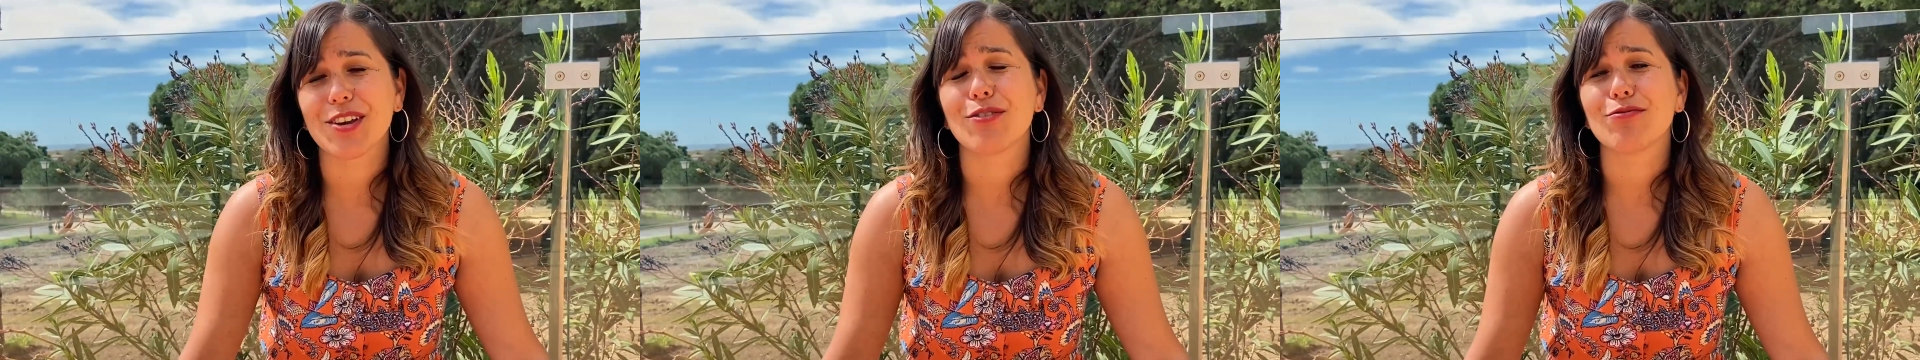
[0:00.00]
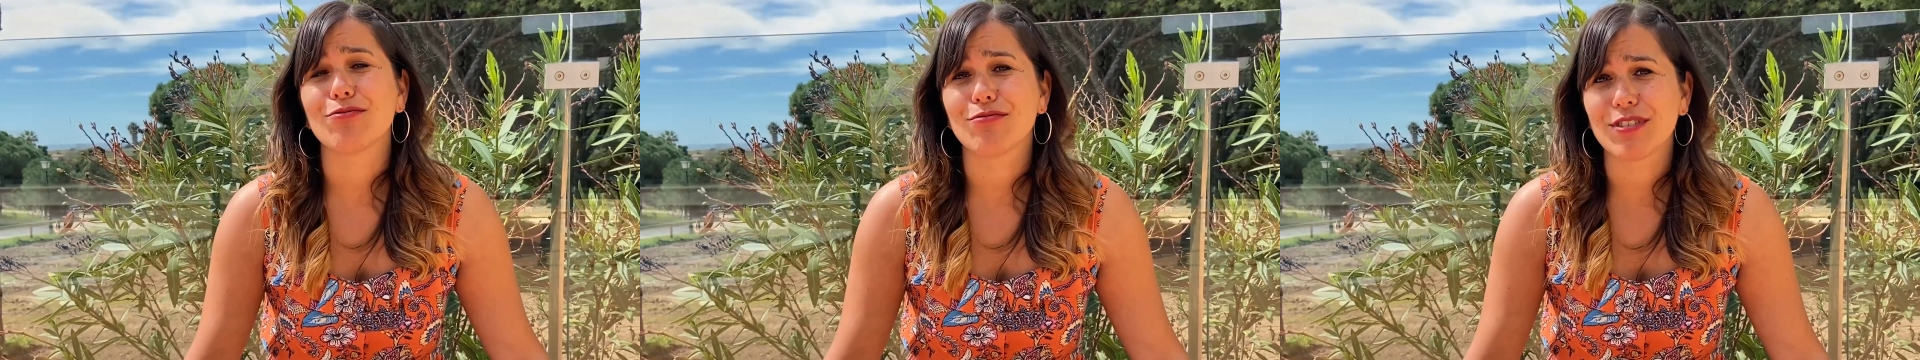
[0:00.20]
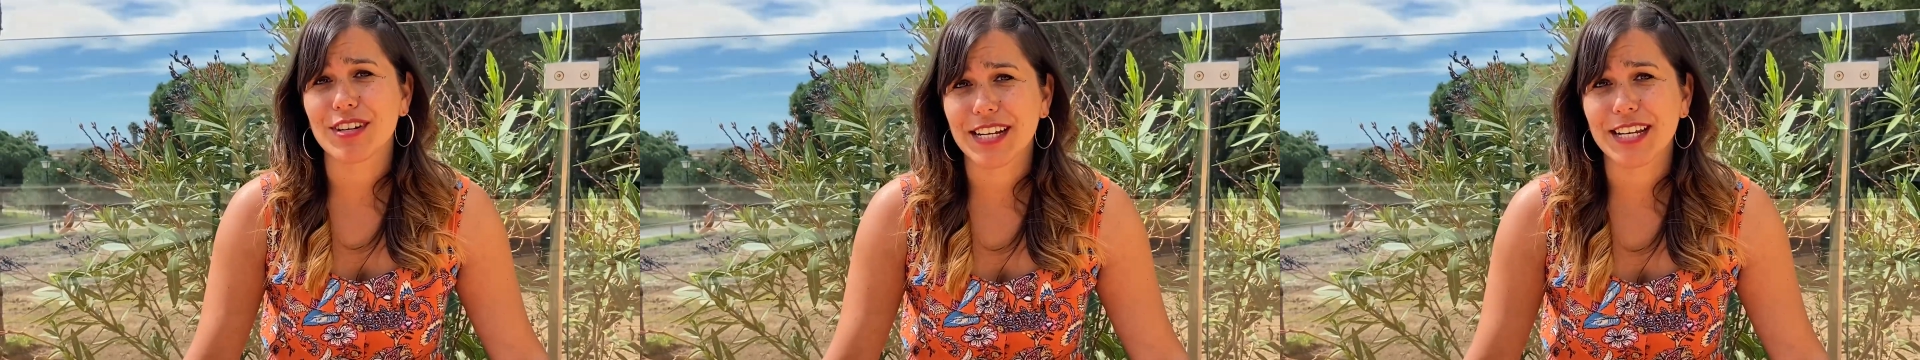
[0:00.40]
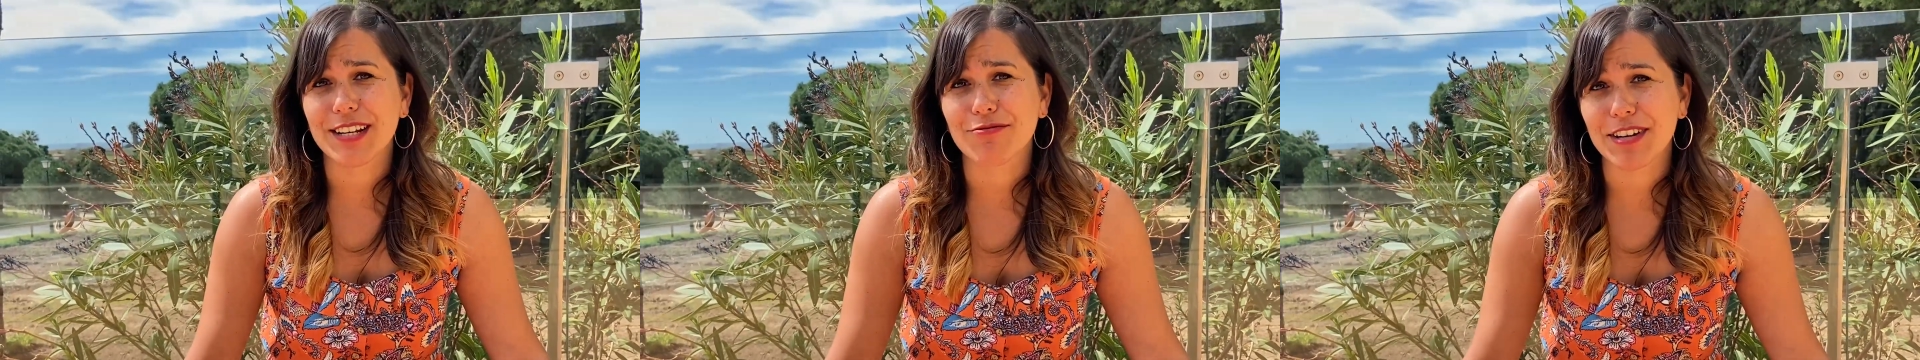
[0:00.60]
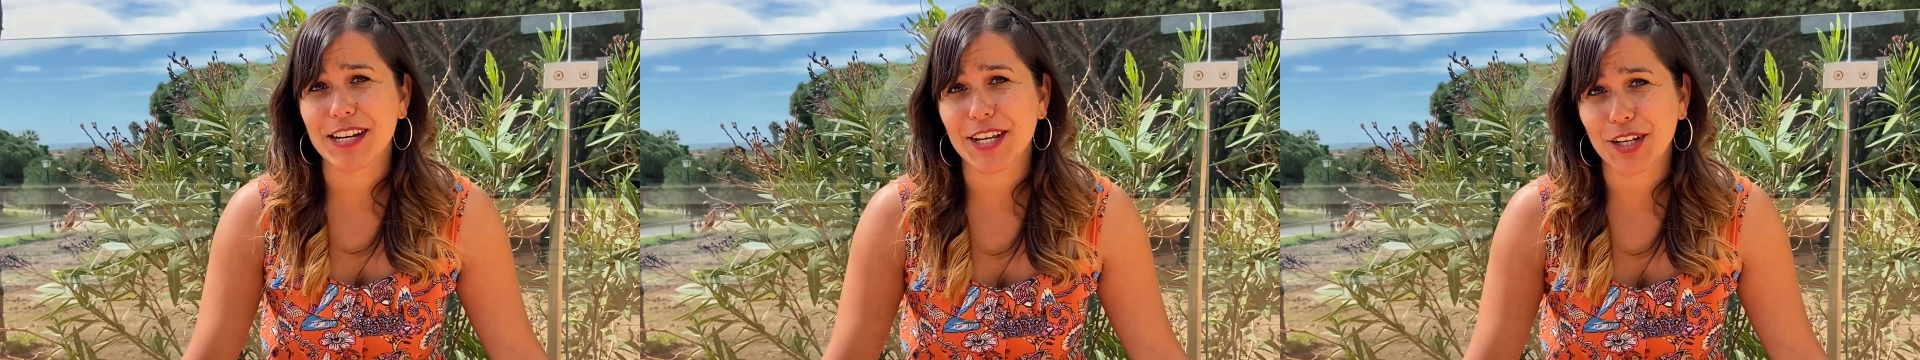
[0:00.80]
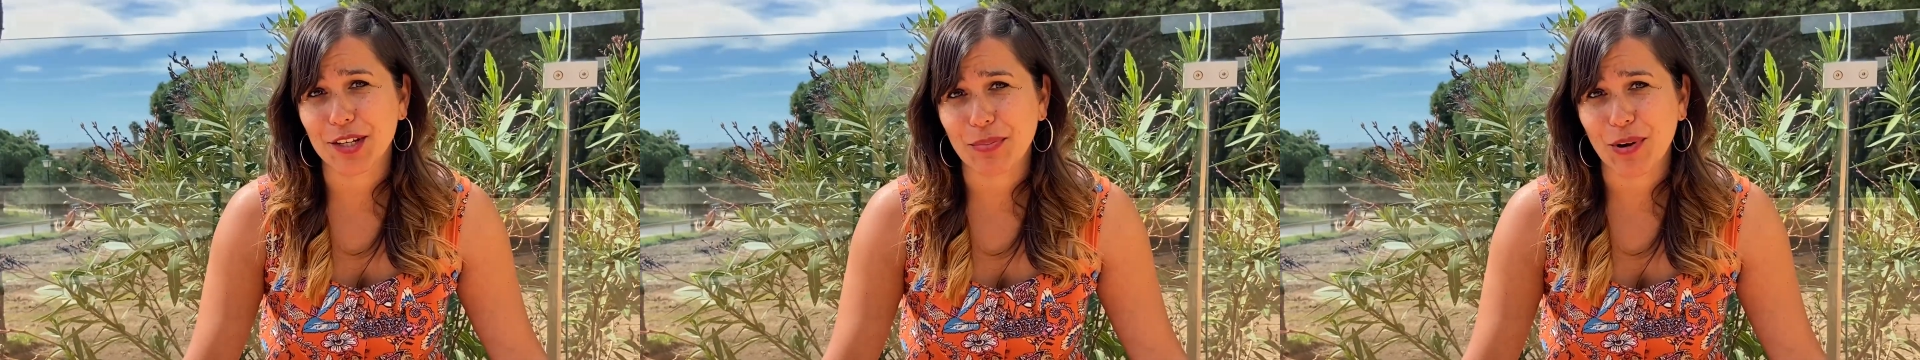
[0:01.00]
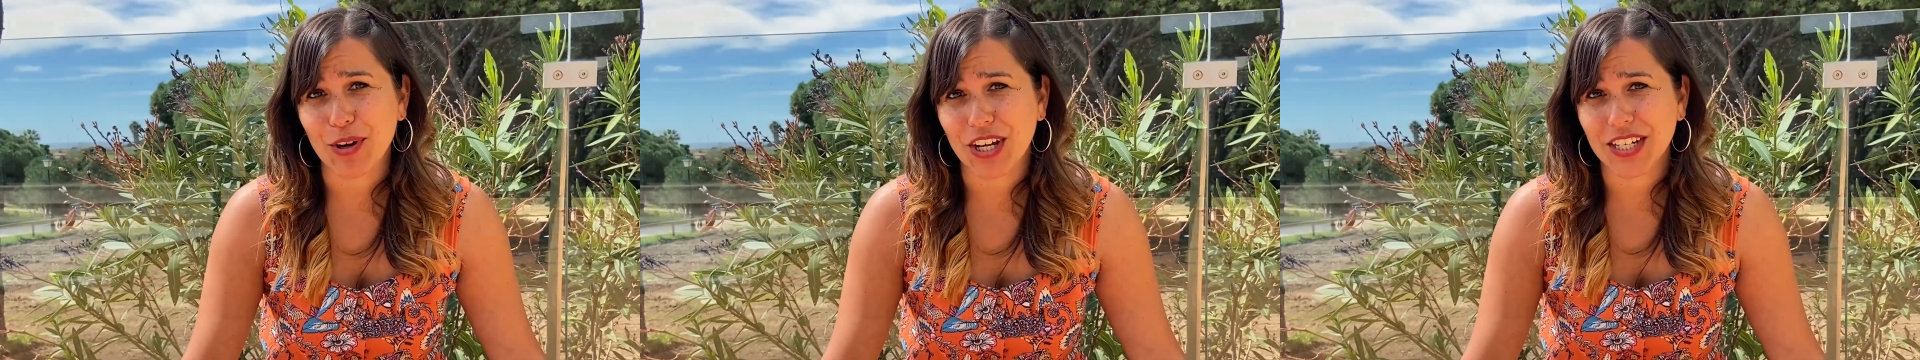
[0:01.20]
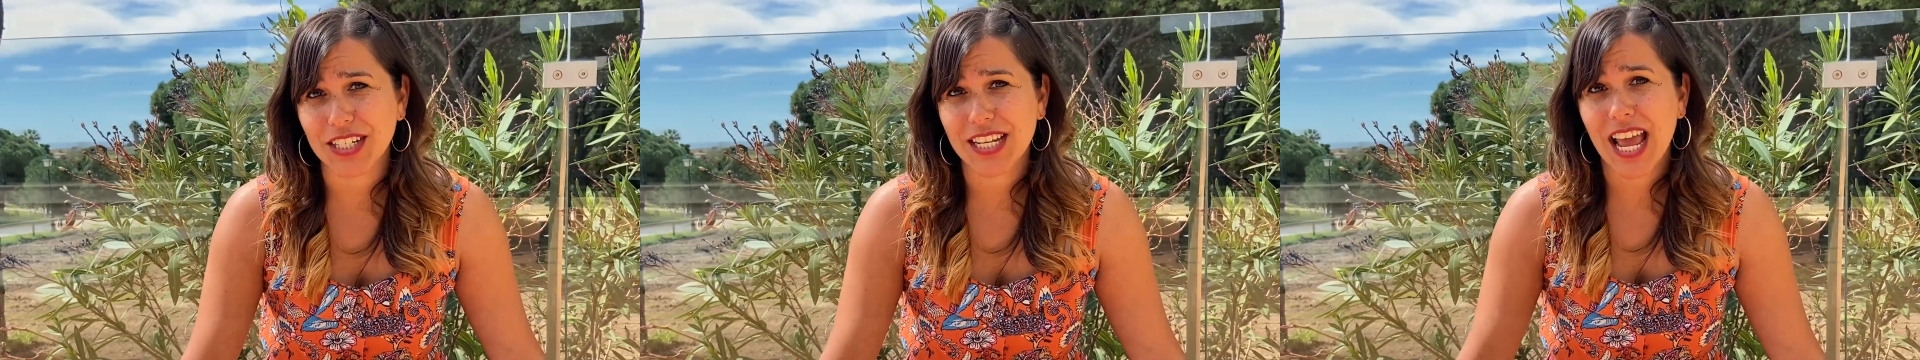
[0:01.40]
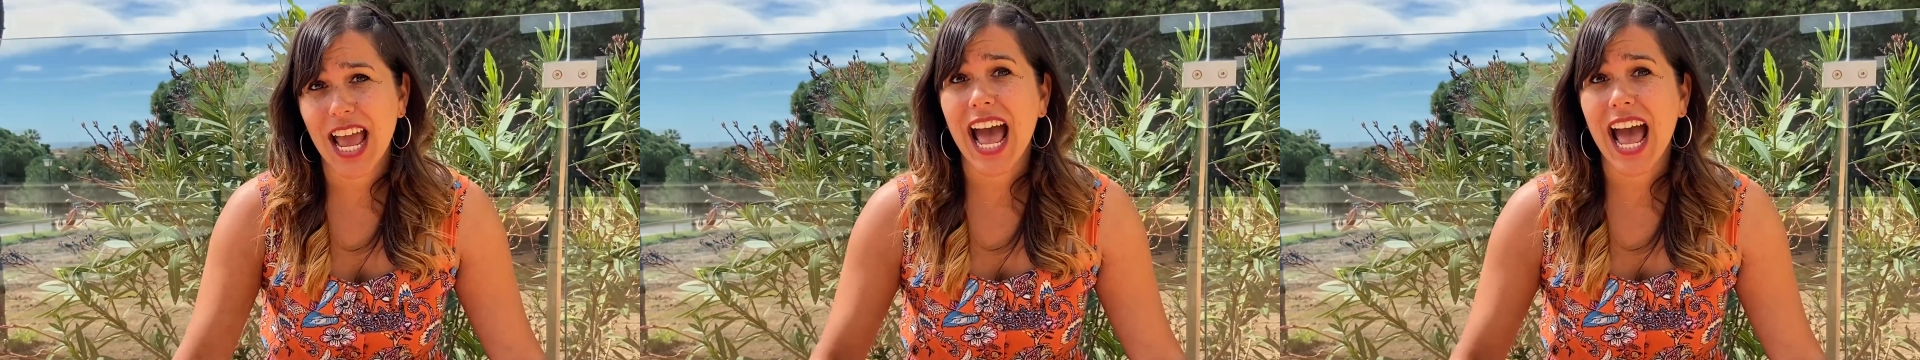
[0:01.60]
a really, really good product,